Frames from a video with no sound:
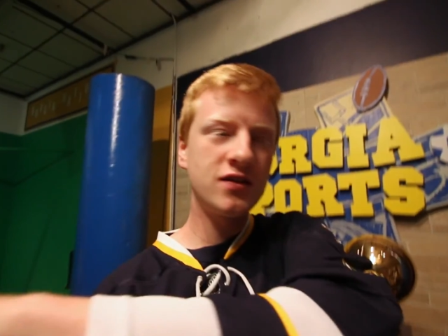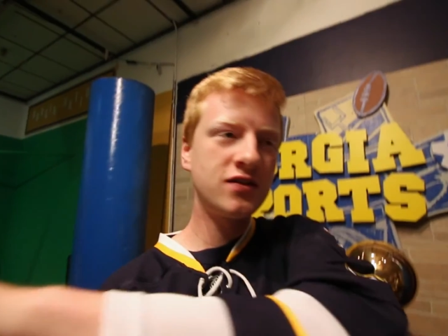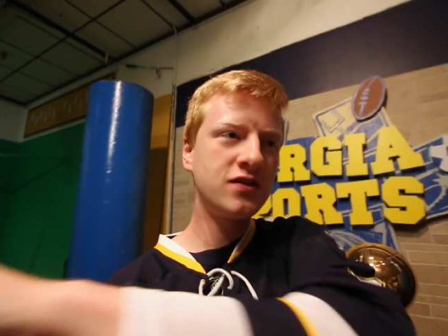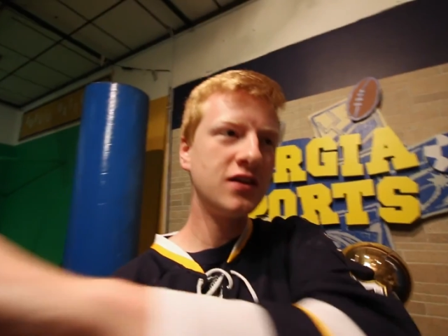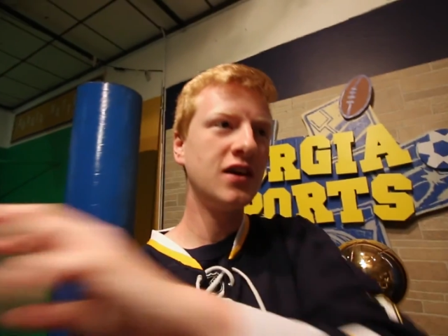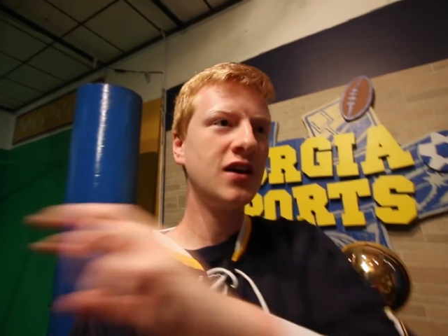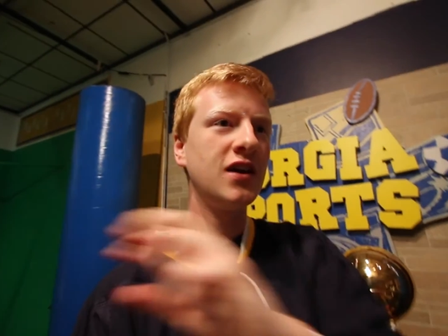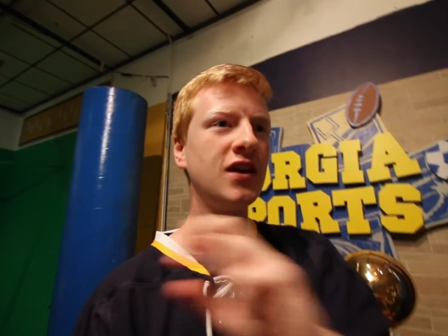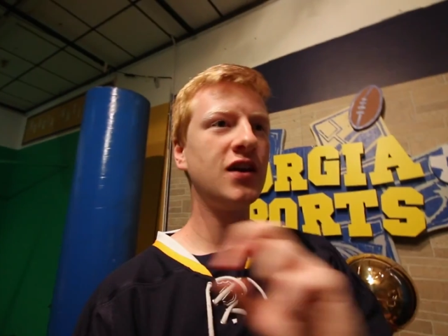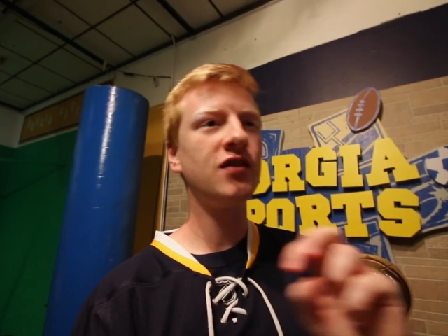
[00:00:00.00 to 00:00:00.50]
the
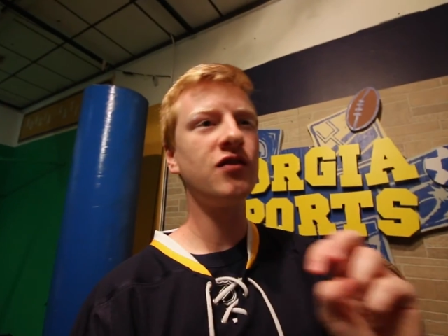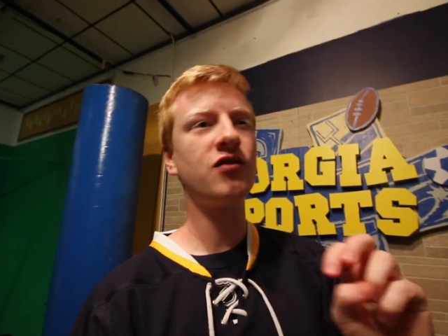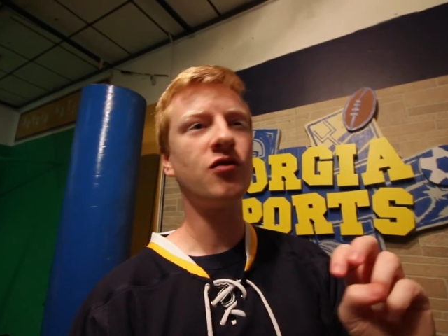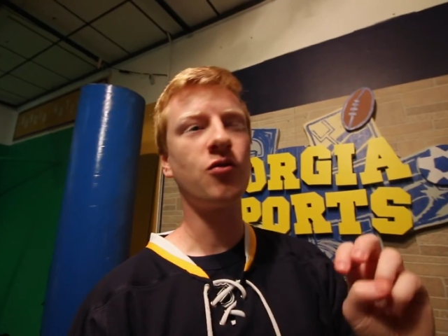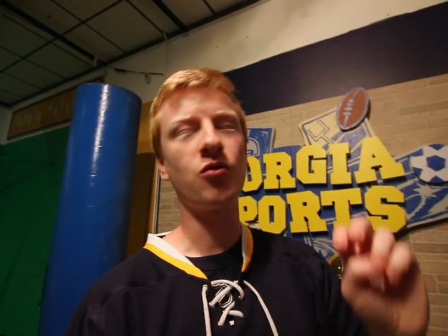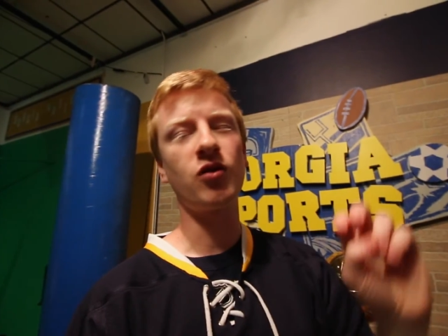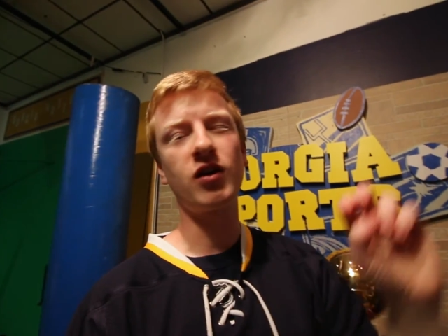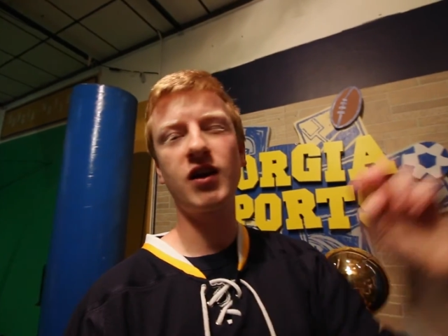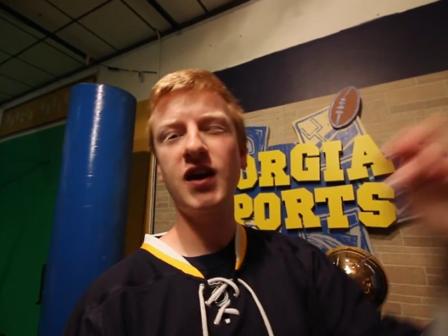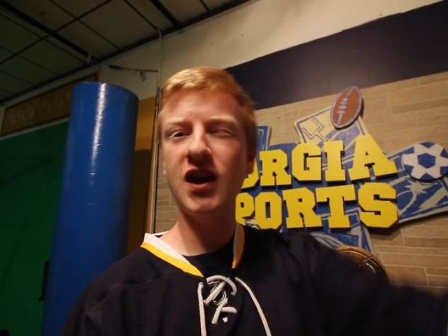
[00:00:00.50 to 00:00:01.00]
scenes,
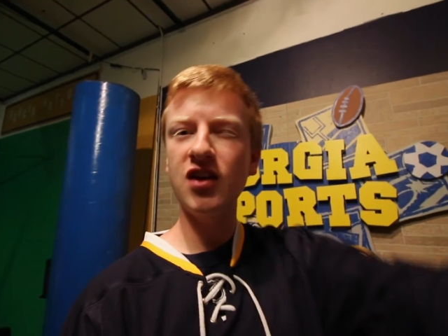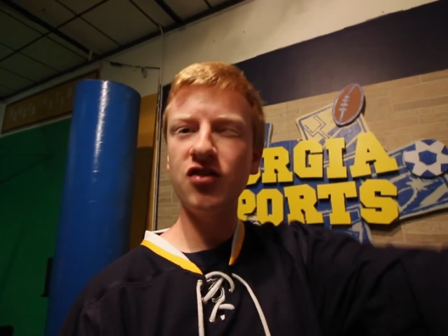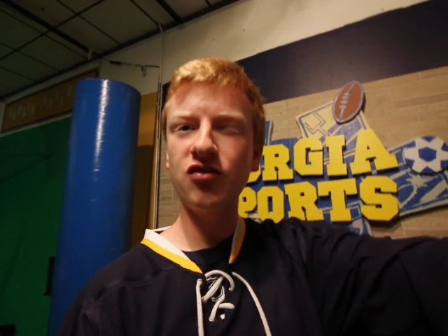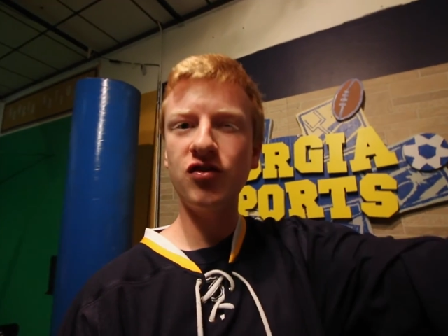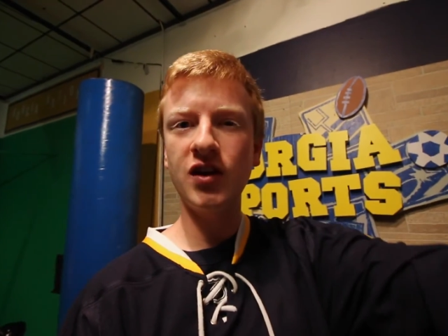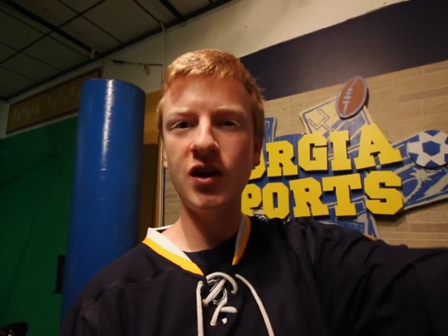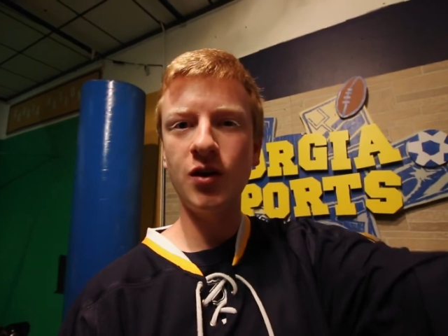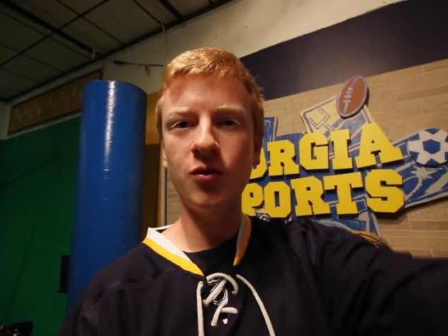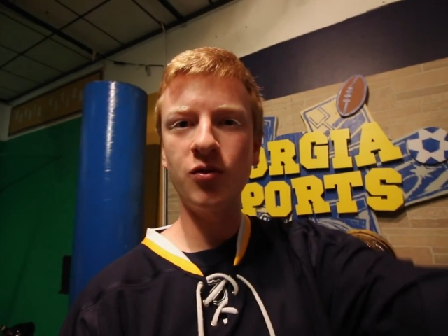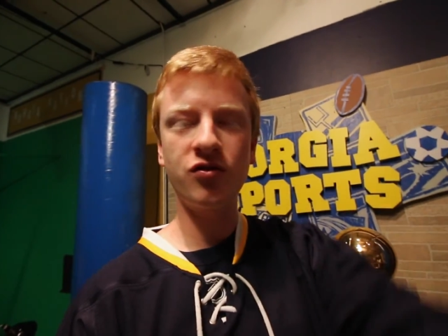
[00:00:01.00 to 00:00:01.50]
or
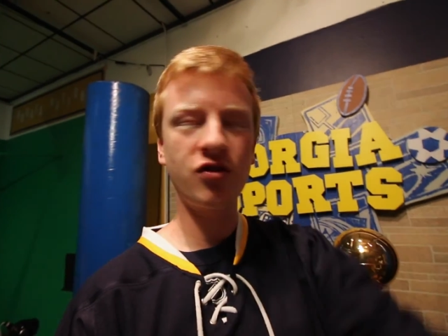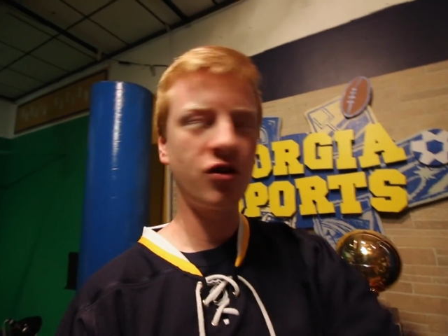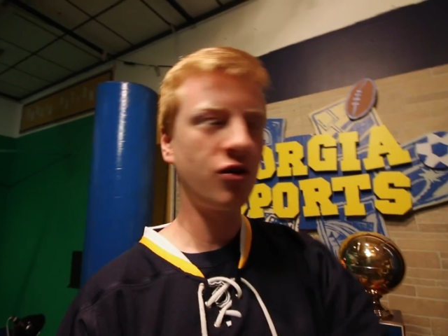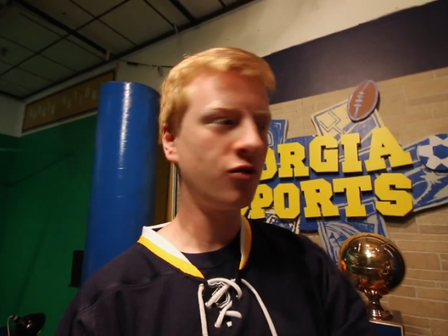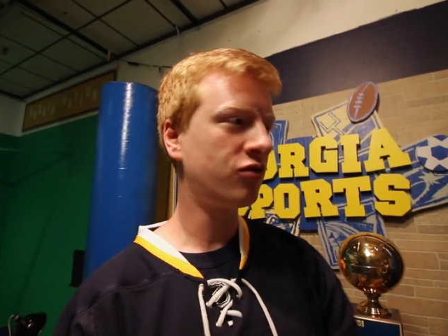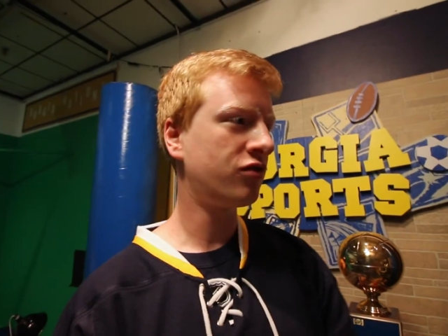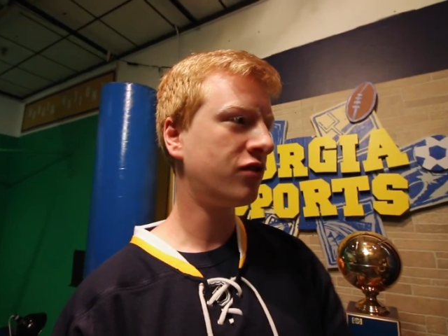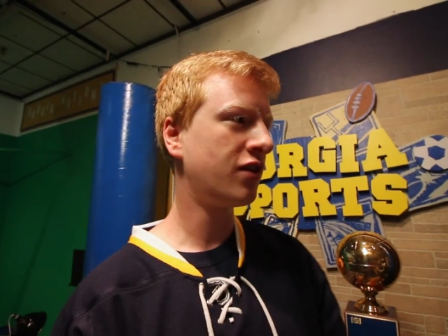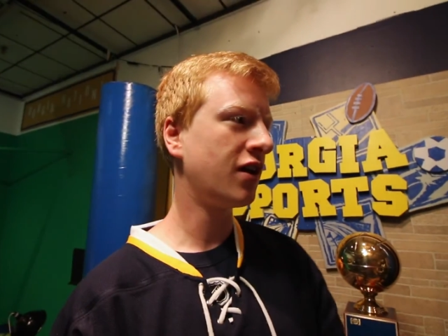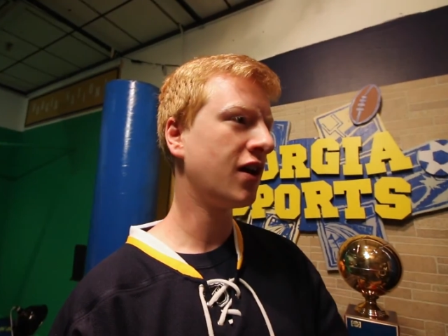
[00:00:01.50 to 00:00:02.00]
occasionally I was
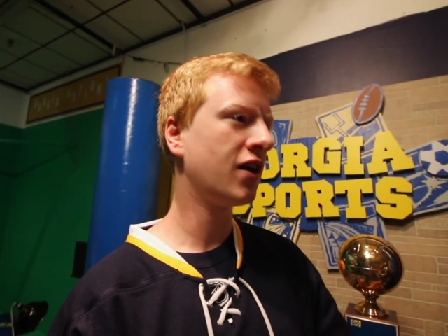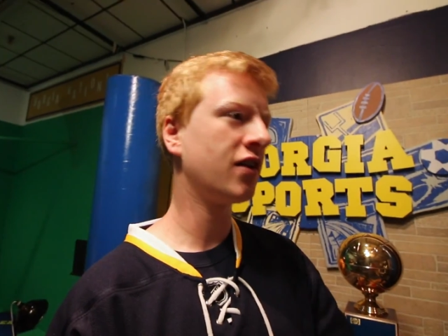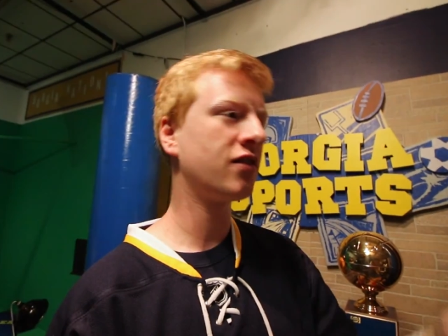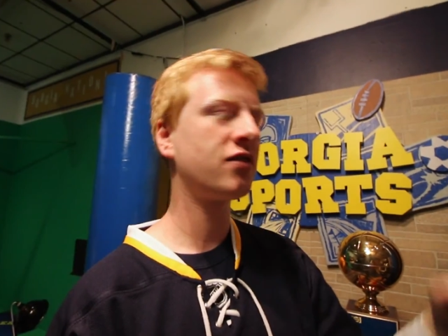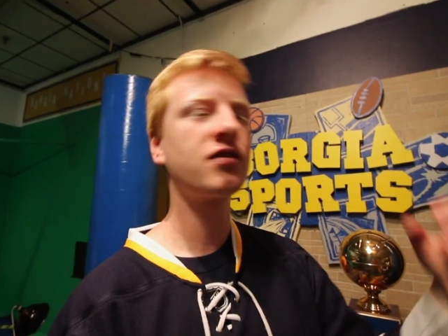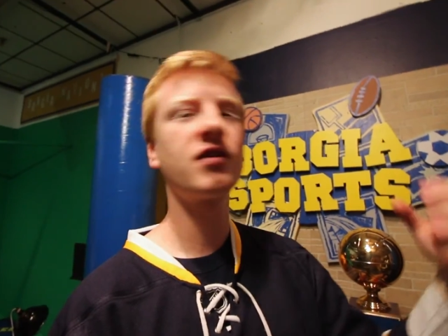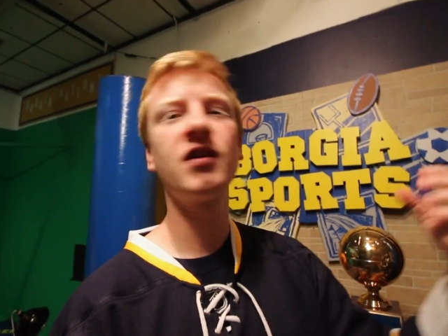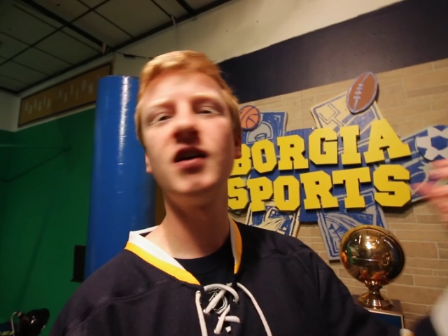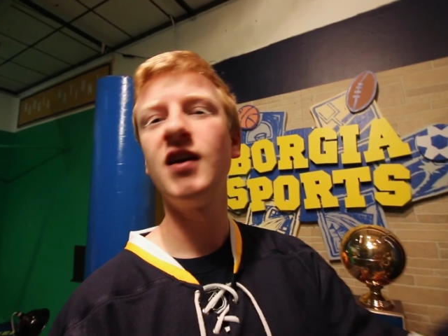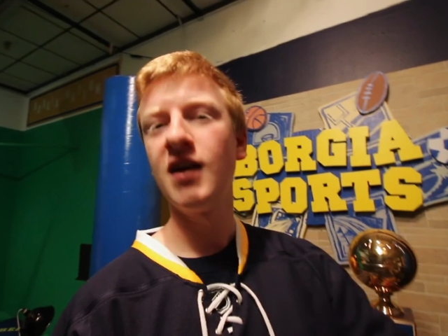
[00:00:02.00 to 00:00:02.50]
host
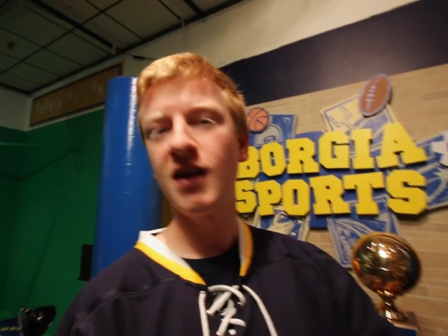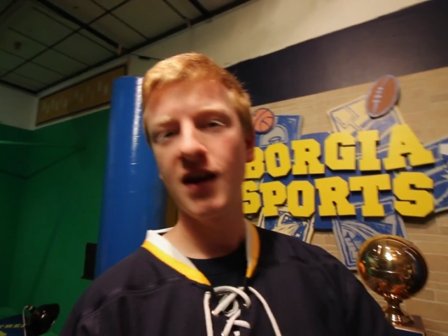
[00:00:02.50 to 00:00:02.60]
desk.